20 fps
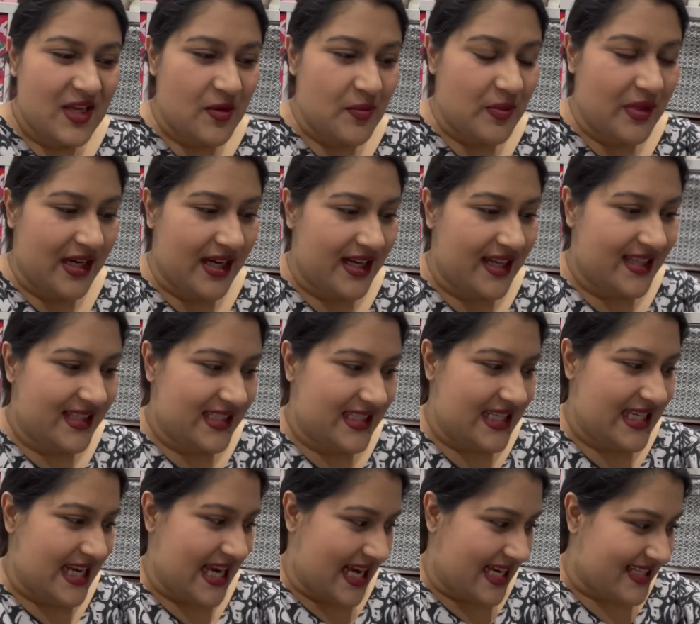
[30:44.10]
But
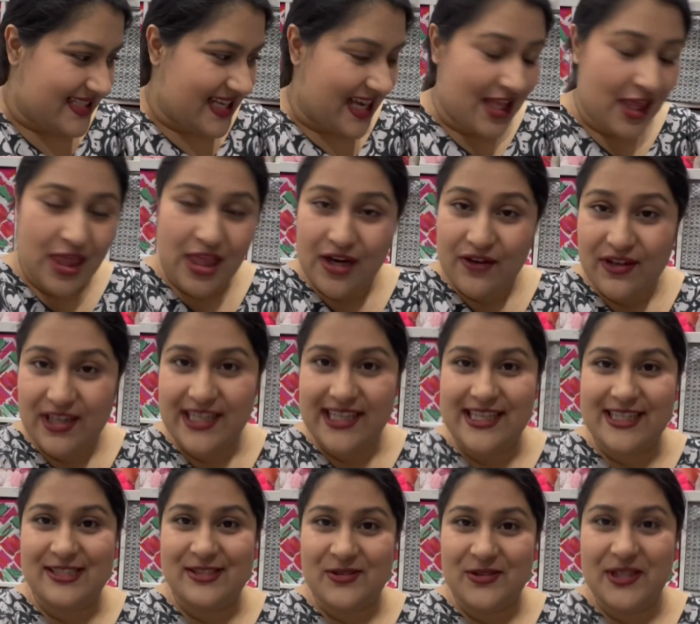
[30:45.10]
yes, I thoroughly
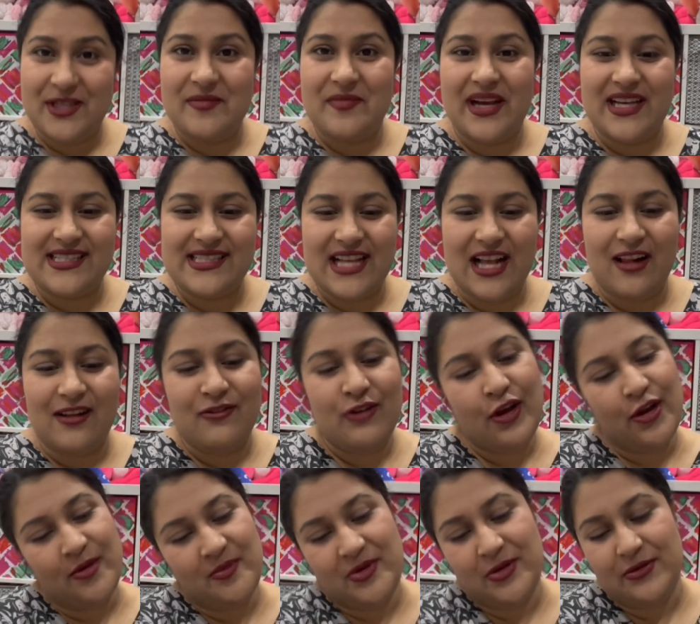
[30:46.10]
enjoyed myself. I
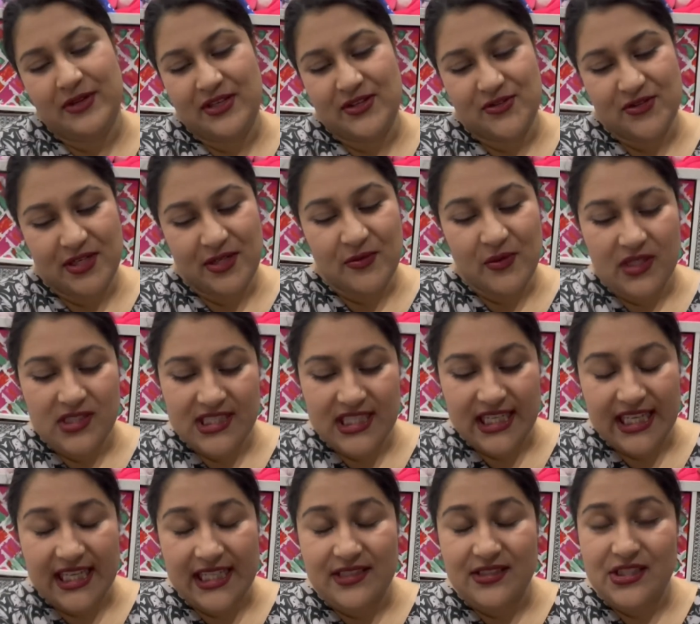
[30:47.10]
hope you enjoyed watching
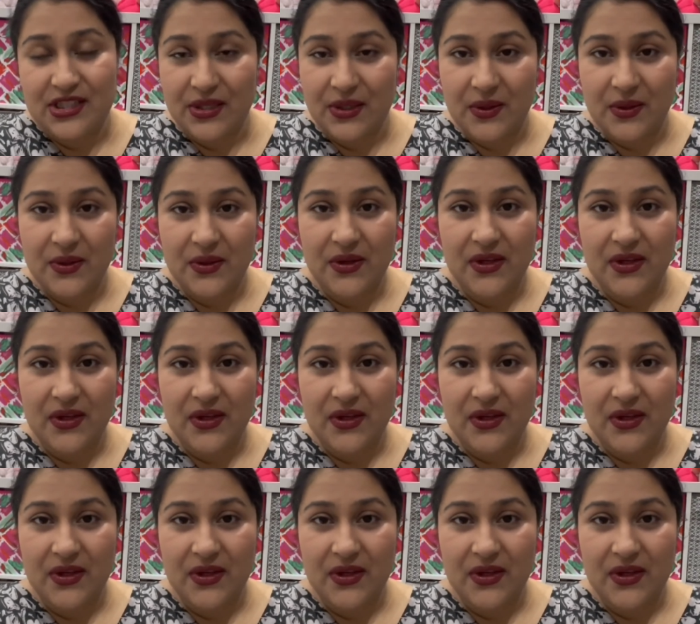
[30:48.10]
it too.